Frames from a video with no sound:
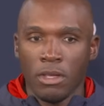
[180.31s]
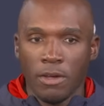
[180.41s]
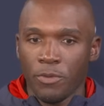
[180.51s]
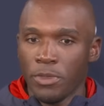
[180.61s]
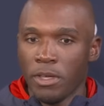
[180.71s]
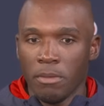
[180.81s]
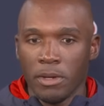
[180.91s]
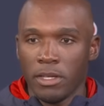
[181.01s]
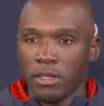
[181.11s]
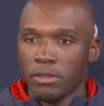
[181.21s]
Yeah, for them,
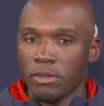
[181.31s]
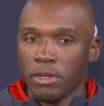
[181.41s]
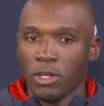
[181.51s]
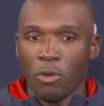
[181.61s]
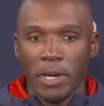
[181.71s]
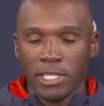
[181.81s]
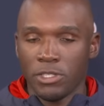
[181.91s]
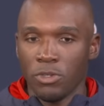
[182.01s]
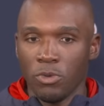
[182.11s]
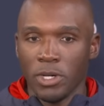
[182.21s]
I go back
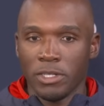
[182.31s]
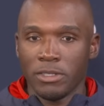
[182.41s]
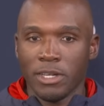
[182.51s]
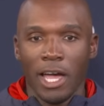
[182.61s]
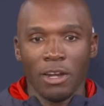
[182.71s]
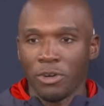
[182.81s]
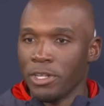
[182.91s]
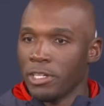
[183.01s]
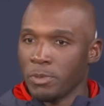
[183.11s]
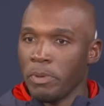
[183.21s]
to what Kyler
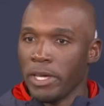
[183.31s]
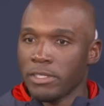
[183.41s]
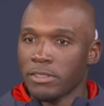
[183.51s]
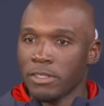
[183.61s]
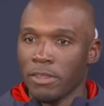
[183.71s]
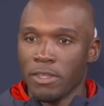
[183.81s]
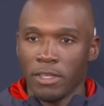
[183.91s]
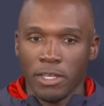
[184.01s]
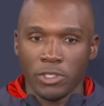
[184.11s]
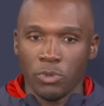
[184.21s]
does best. I
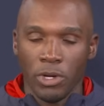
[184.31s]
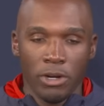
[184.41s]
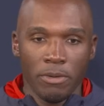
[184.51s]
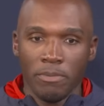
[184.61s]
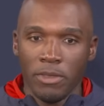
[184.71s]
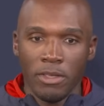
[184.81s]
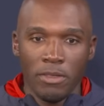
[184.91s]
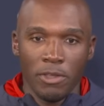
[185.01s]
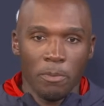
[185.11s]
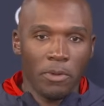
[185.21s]
think that's where
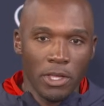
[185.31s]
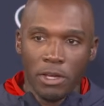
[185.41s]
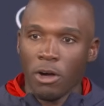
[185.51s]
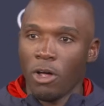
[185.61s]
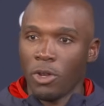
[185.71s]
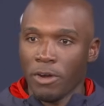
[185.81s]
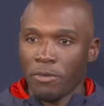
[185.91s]
their play caller,